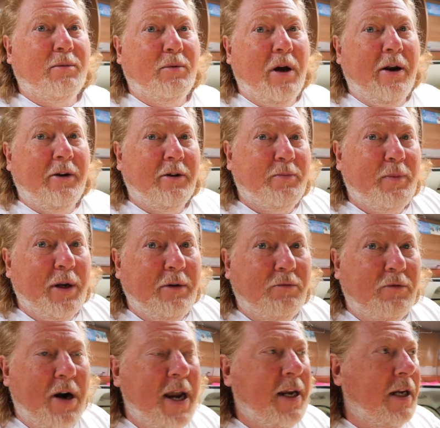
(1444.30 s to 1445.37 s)
where it's been
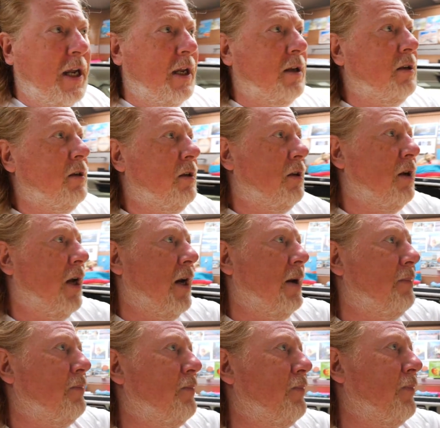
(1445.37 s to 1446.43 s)
raining
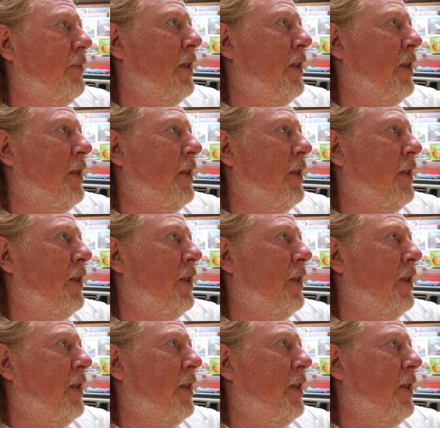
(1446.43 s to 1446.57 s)
um,